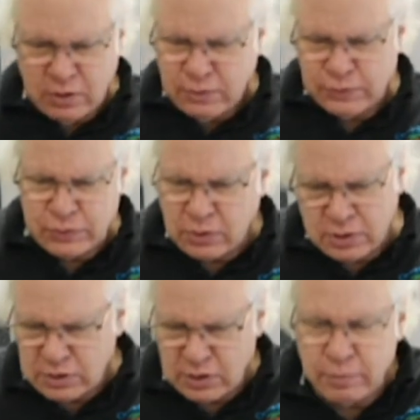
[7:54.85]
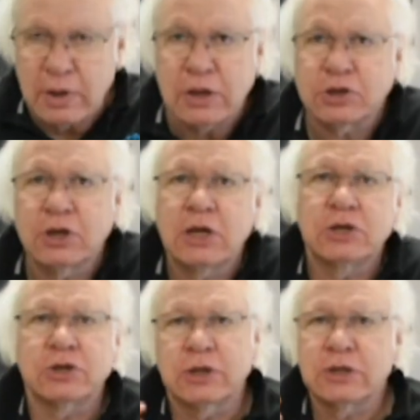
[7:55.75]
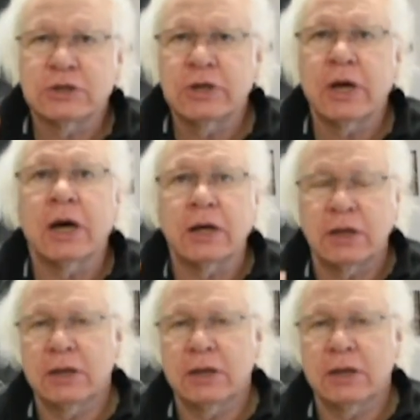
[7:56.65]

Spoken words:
thought of the imagination. It's not